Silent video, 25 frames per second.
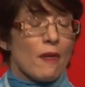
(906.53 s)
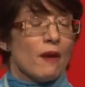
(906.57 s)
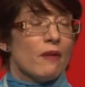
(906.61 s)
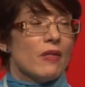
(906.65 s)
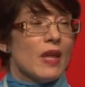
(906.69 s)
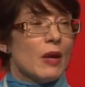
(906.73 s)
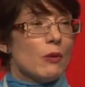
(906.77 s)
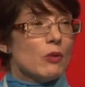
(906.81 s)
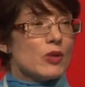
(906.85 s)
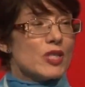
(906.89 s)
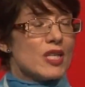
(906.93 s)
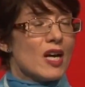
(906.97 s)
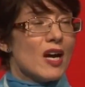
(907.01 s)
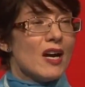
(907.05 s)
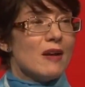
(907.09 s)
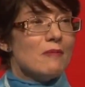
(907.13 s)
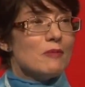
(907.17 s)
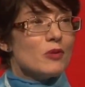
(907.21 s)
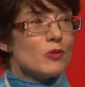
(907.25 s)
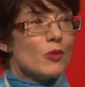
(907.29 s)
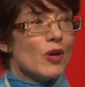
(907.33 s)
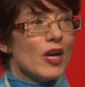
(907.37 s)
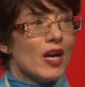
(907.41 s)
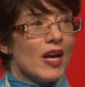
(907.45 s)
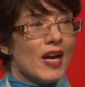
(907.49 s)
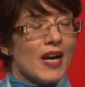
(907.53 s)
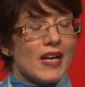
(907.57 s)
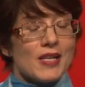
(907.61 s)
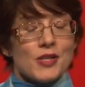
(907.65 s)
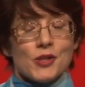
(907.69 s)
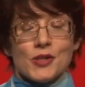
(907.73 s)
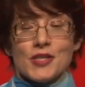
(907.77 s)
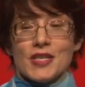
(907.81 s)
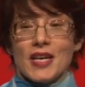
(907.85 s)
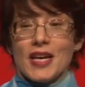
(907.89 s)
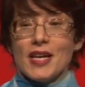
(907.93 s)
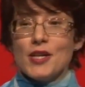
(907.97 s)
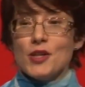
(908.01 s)
There were times where I had to
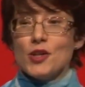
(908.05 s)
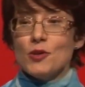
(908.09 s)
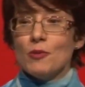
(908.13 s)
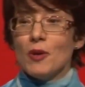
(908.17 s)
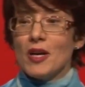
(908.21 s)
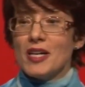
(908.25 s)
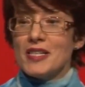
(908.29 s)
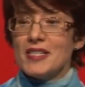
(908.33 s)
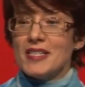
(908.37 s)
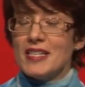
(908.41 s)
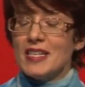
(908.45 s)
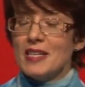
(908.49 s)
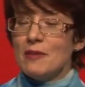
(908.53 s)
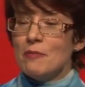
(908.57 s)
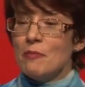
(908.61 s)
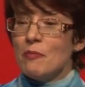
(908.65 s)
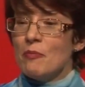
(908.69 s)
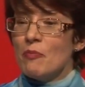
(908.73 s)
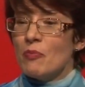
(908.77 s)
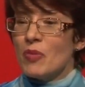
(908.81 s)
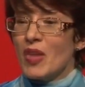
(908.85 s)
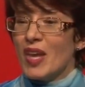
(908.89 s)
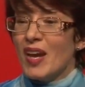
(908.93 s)
say to my team,